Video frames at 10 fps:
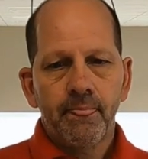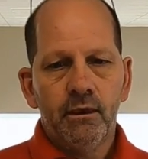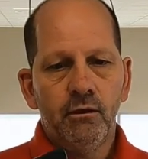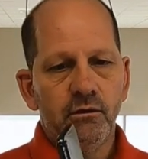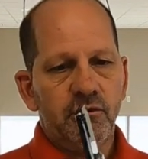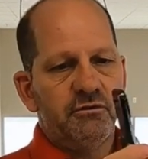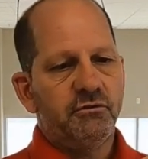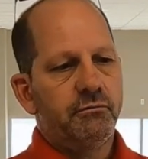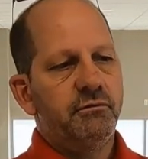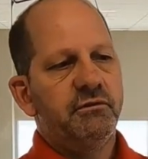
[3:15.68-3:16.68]
You can
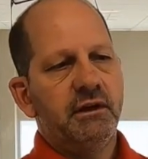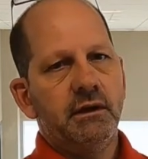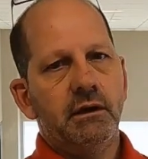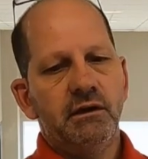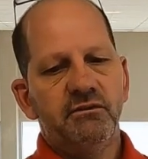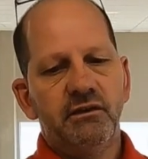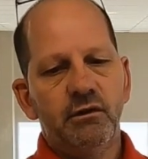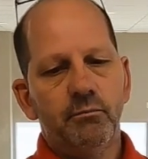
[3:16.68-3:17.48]
just stick it on a steel